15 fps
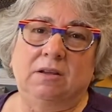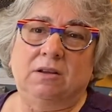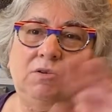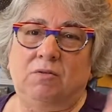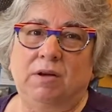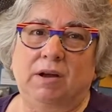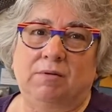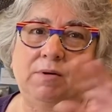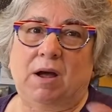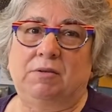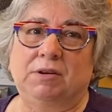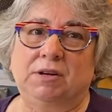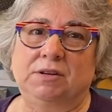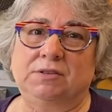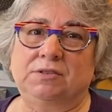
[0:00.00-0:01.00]
going around
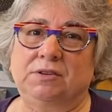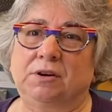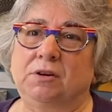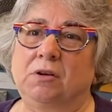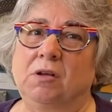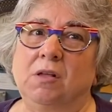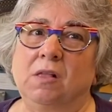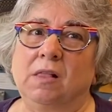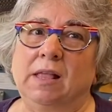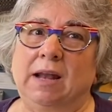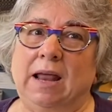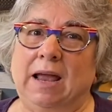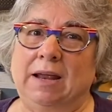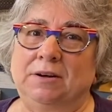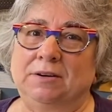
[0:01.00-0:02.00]
in a circle, and
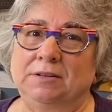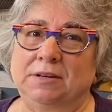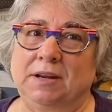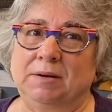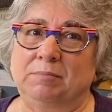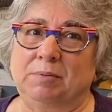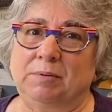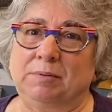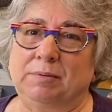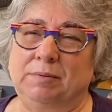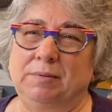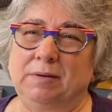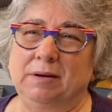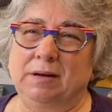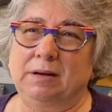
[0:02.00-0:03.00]
I understand
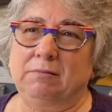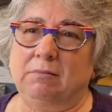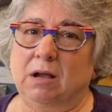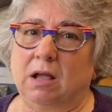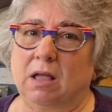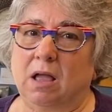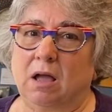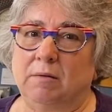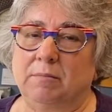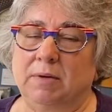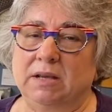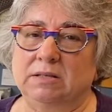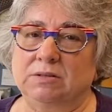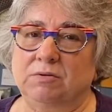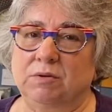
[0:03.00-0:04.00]
pretty well how my
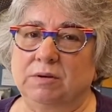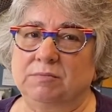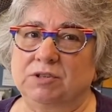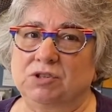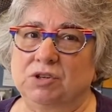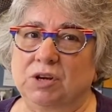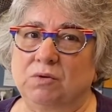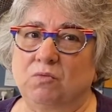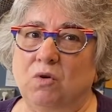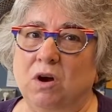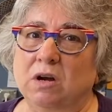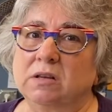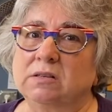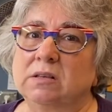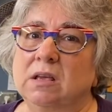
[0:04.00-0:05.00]
sewing machine
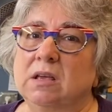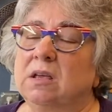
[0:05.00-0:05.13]
works.